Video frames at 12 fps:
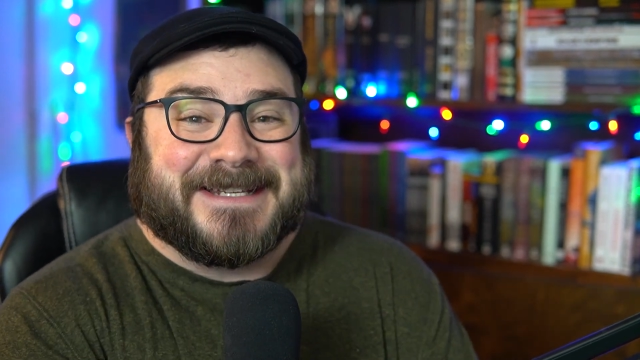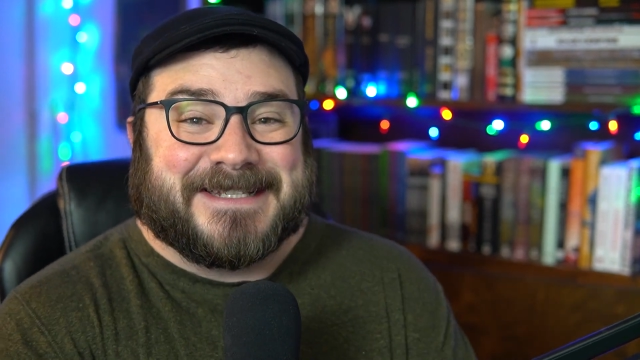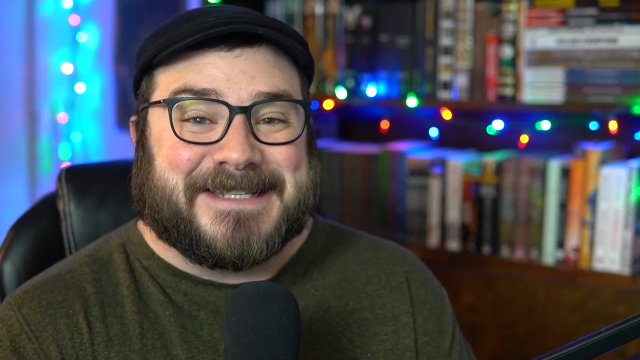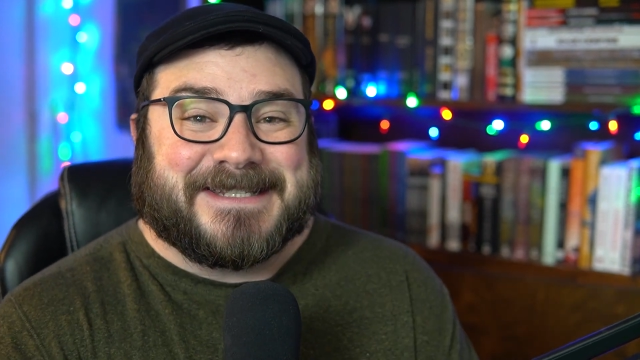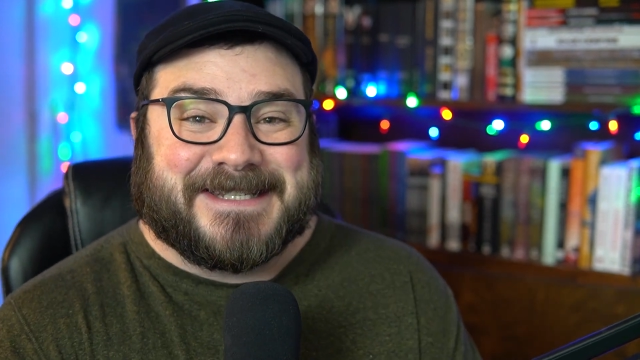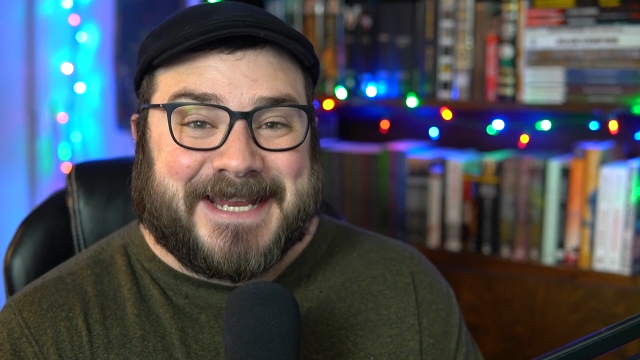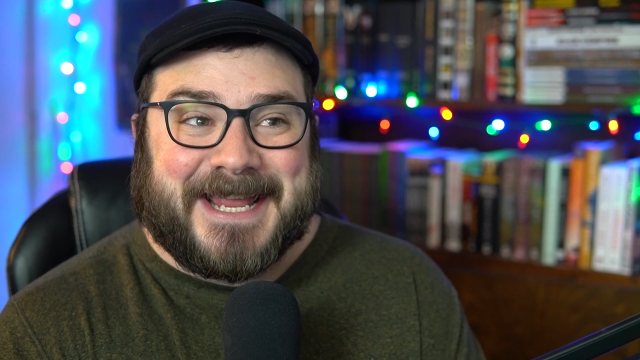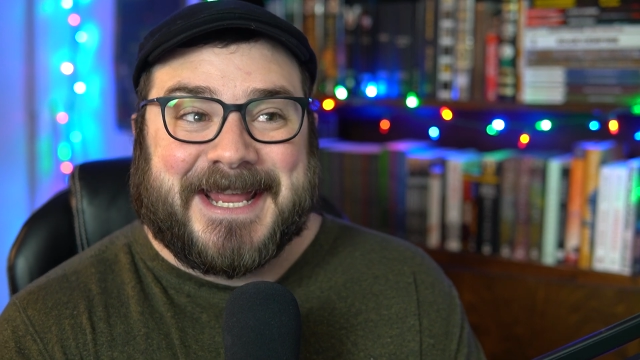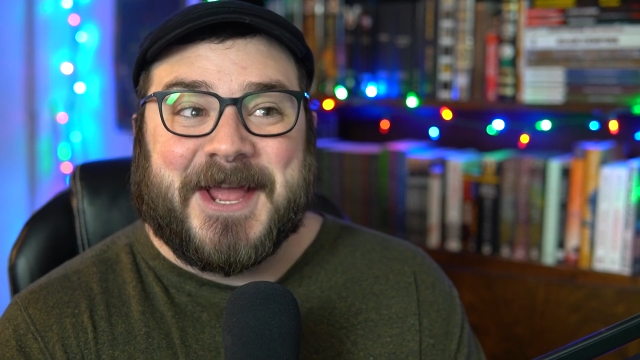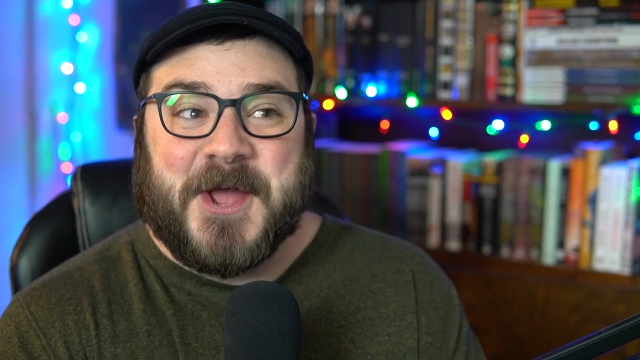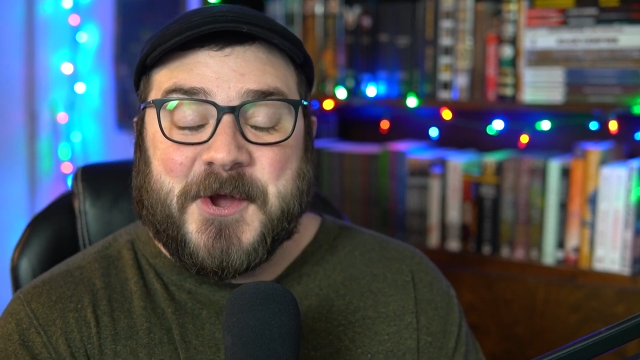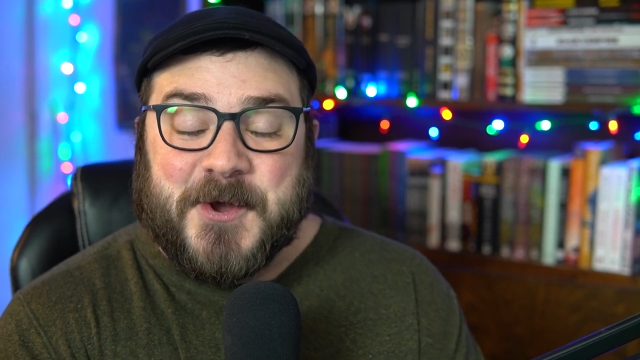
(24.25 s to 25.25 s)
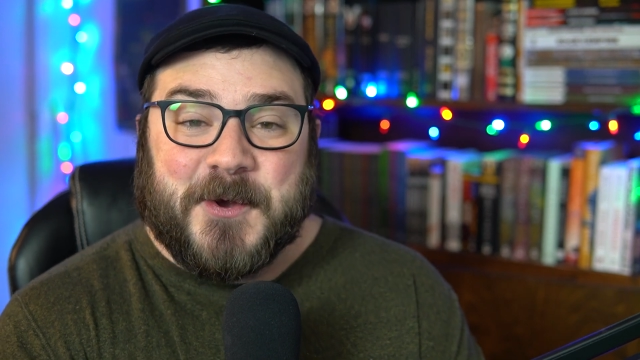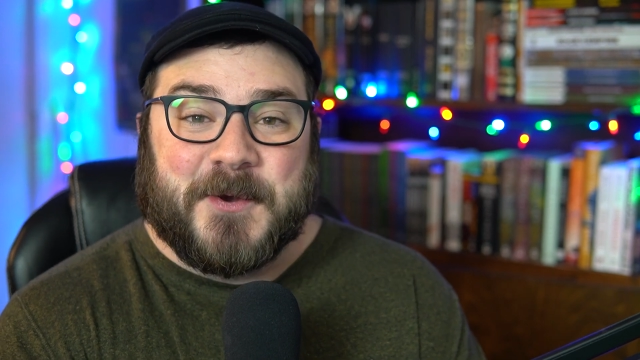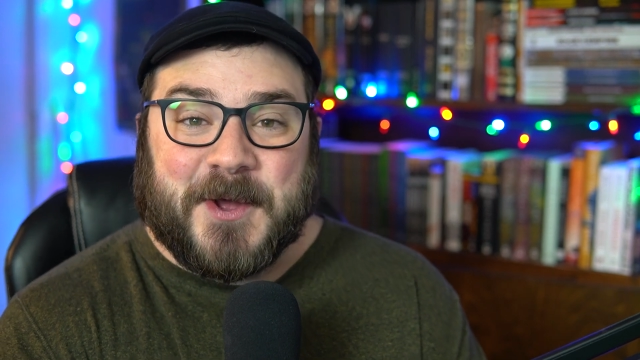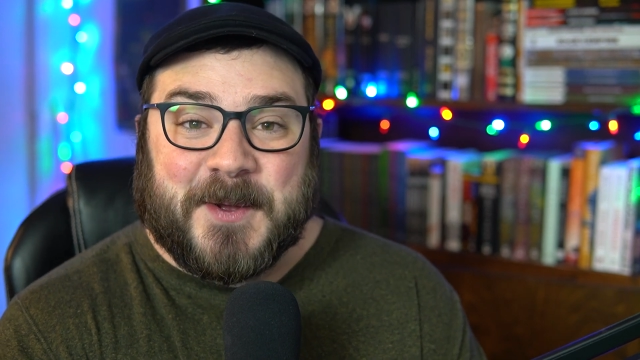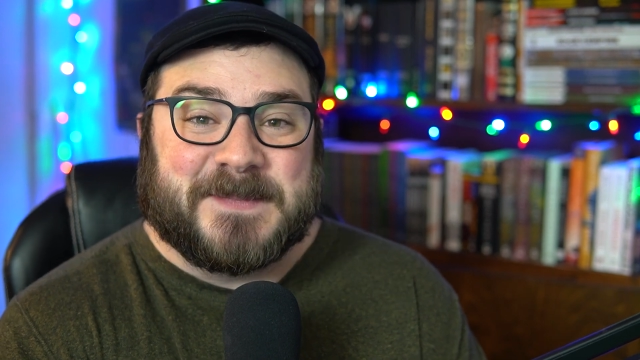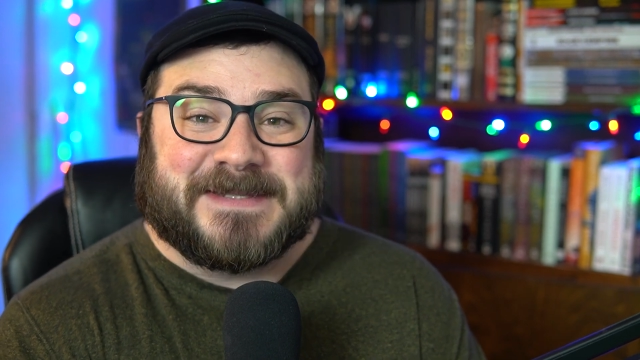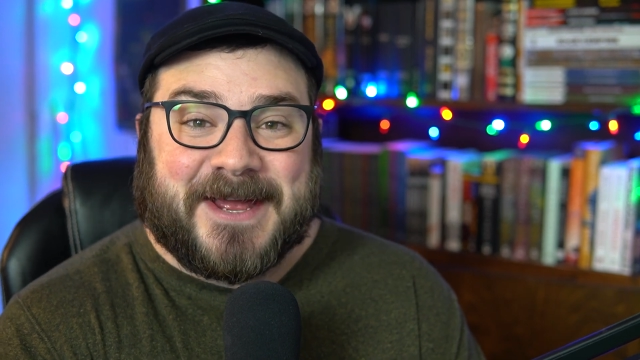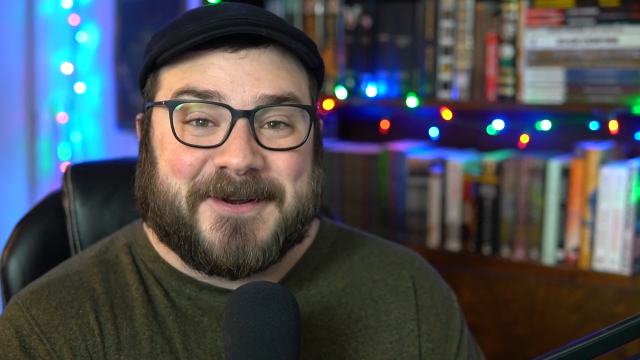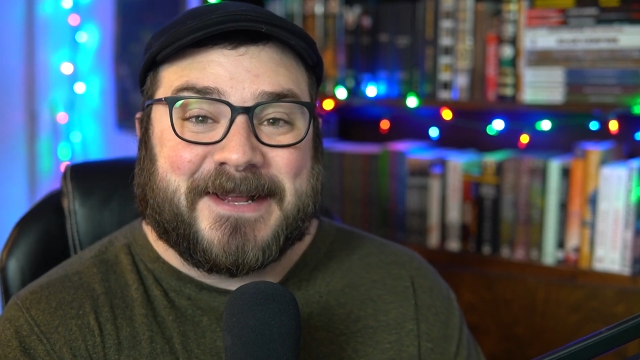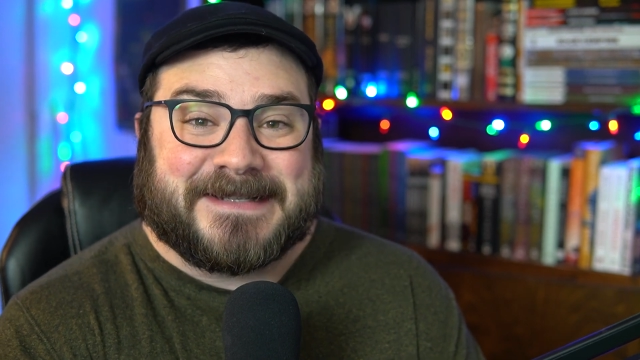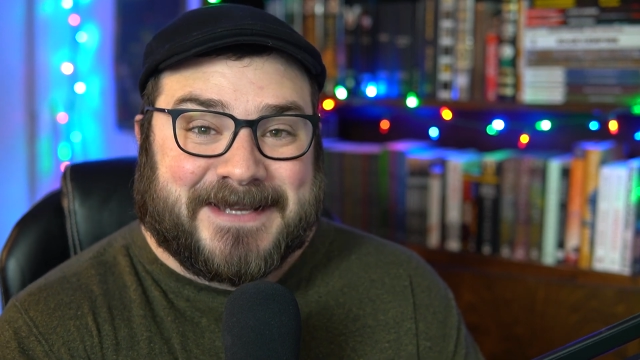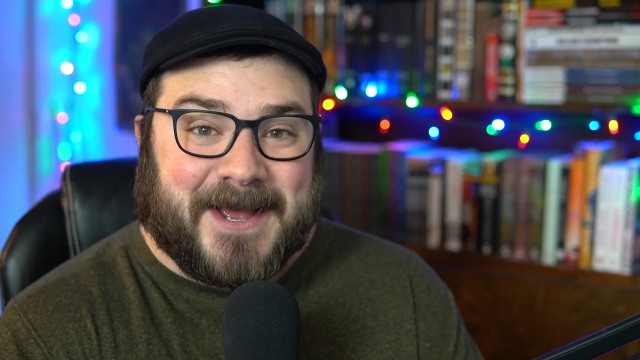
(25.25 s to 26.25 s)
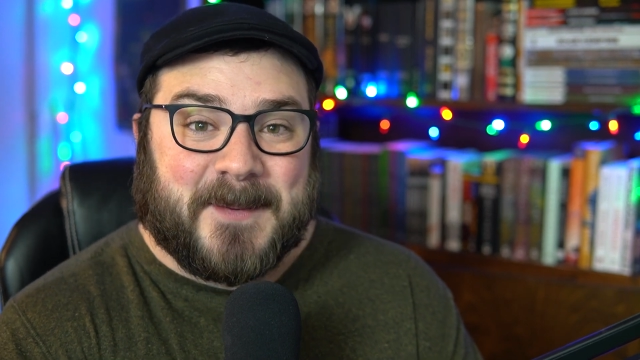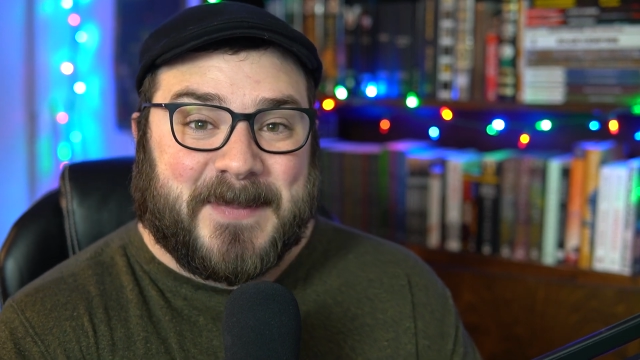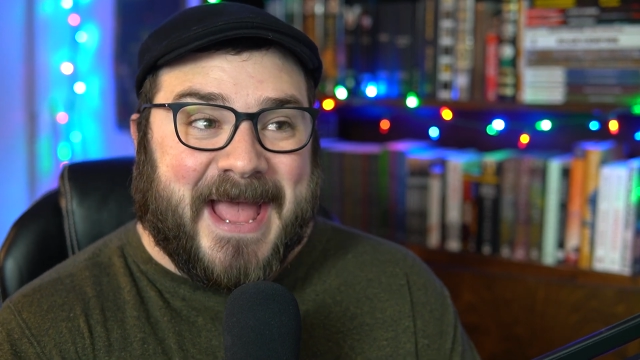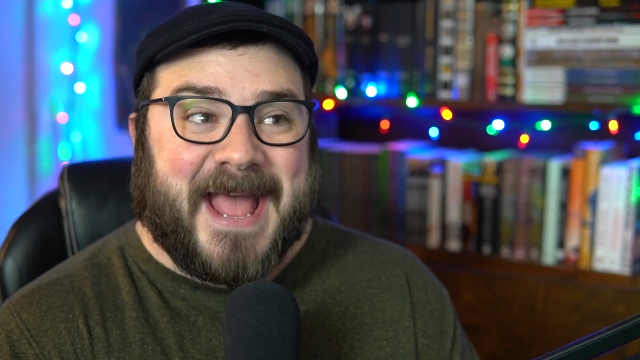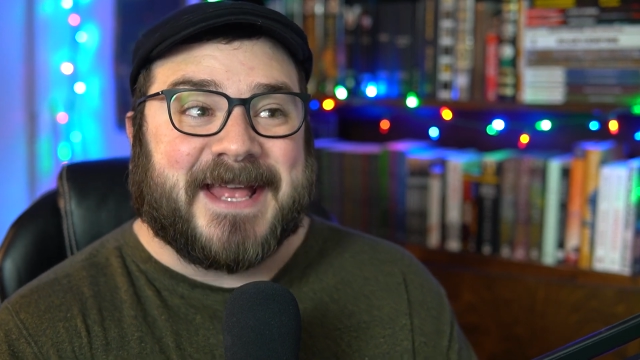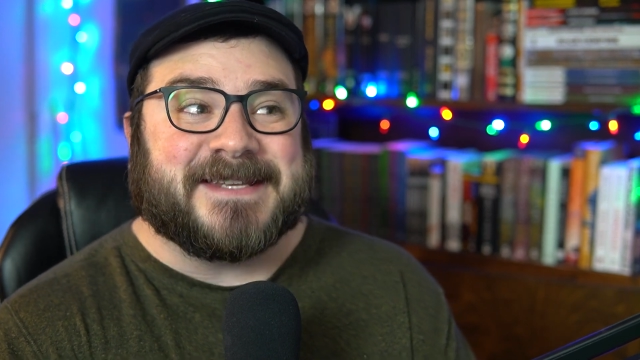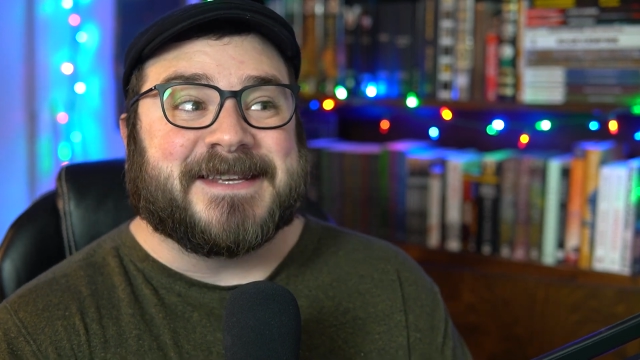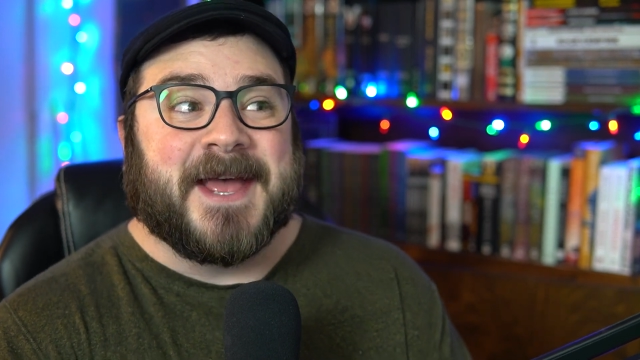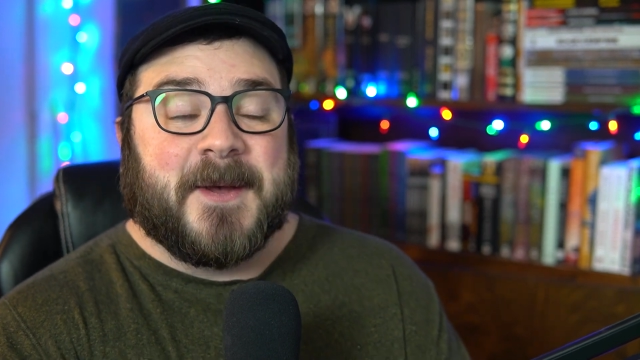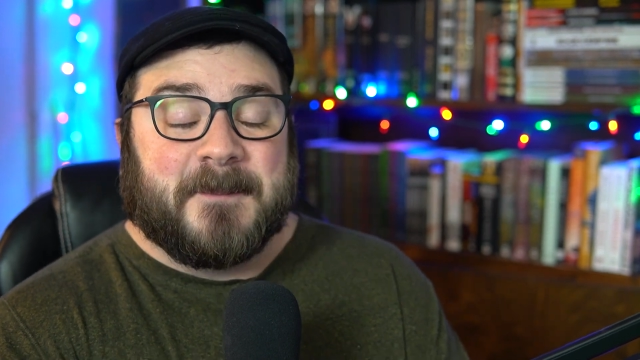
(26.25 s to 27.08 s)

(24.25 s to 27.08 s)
to see who comes out on top as